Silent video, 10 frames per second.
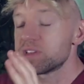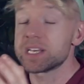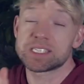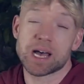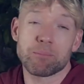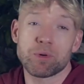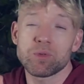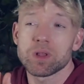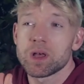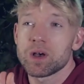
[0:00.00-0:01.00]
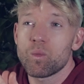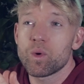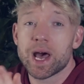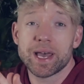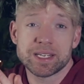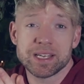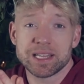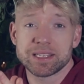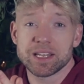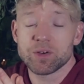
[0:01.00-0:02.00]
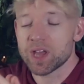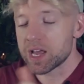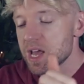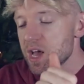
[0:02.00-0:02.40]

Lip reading: as an example what I exactly did, okay?